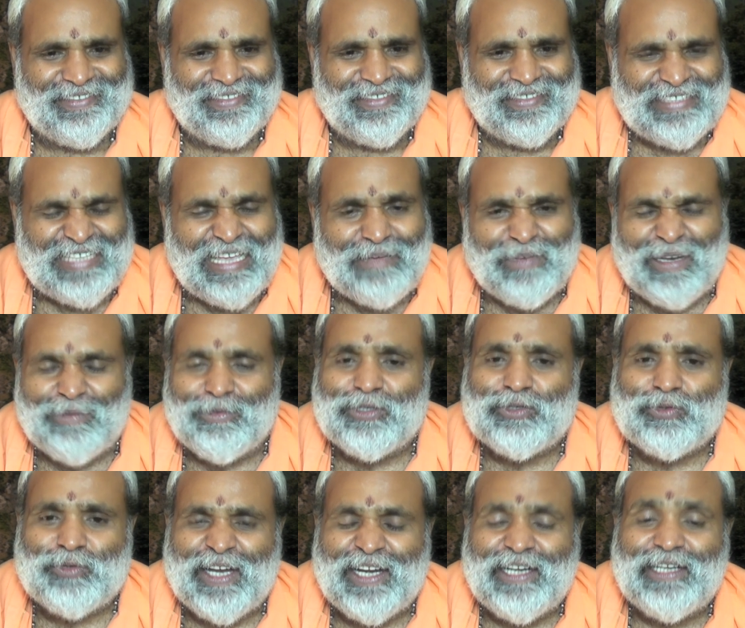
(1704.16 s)
Same level
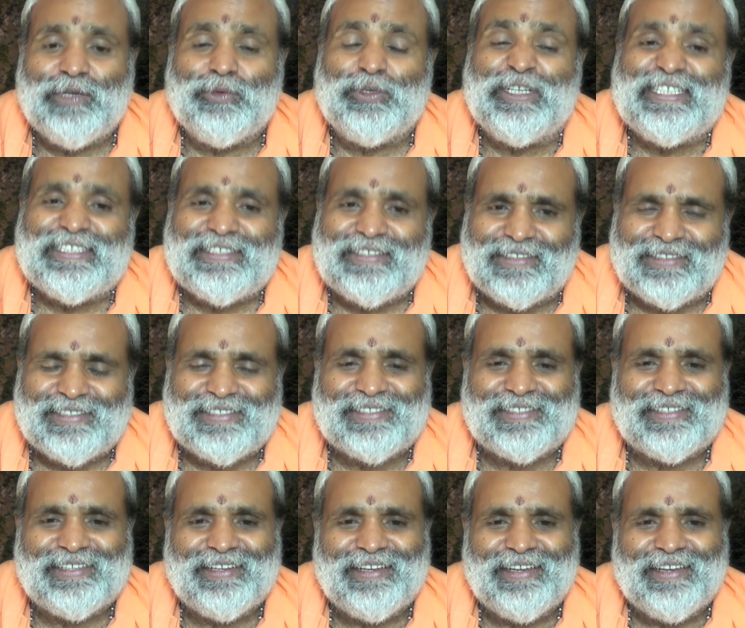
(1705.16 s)
student, you
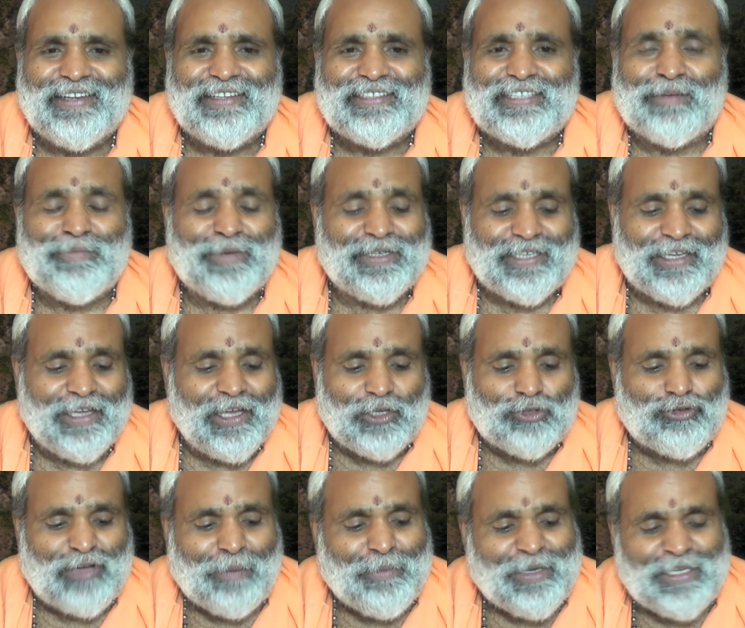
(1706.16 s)
discuss. Somebody says,
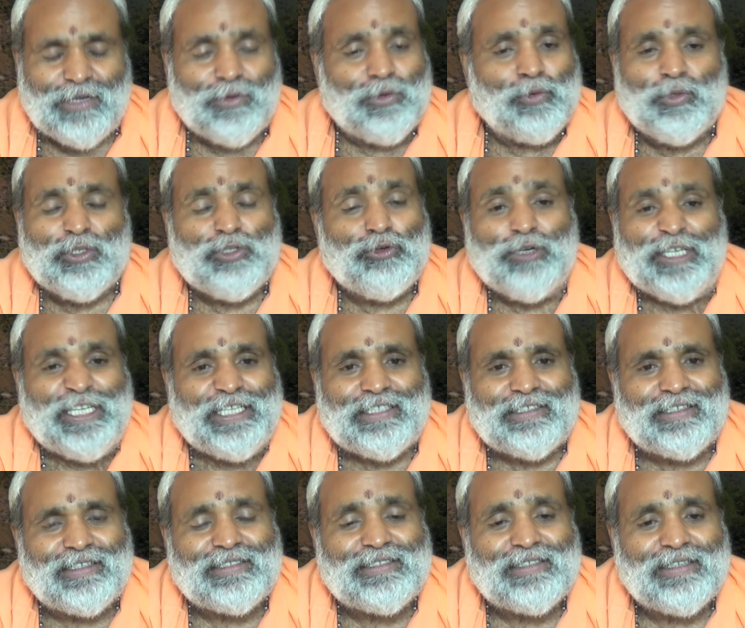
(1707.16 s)
Swamiji, we should
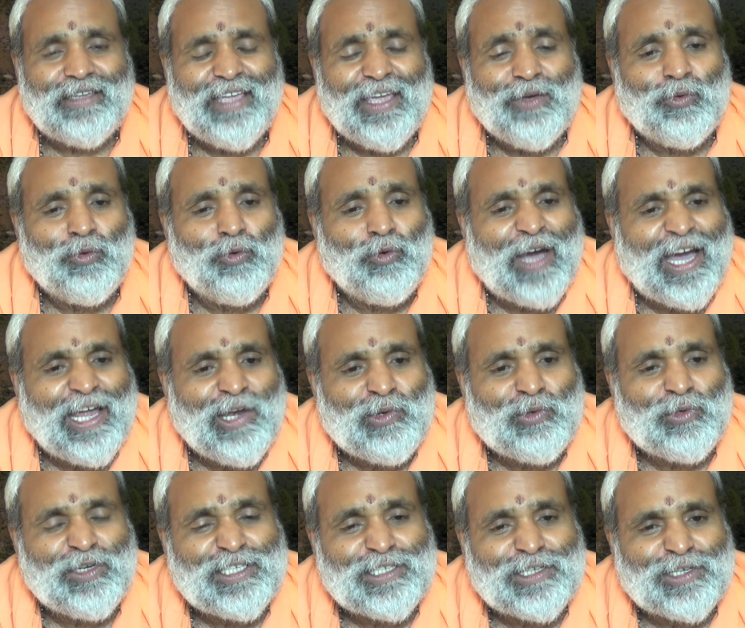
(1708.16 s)
discuss. Hey, who are you
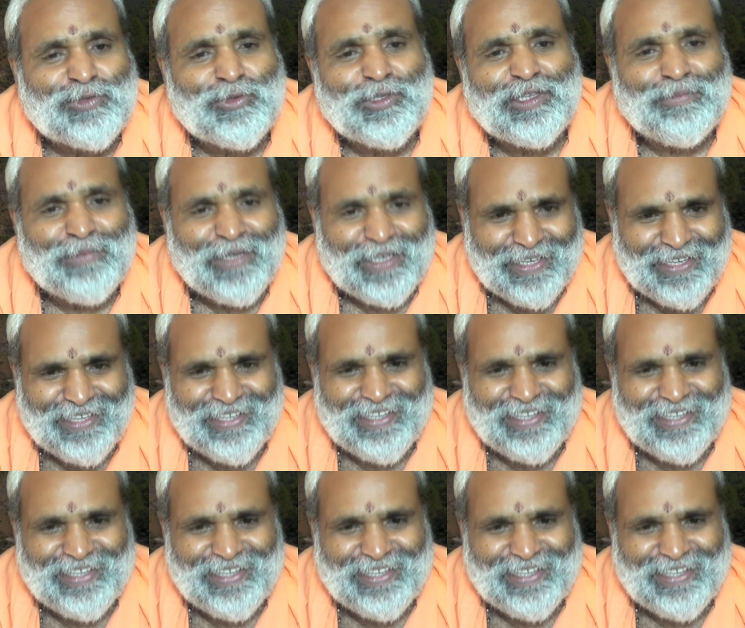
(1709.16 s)
to discuss with me?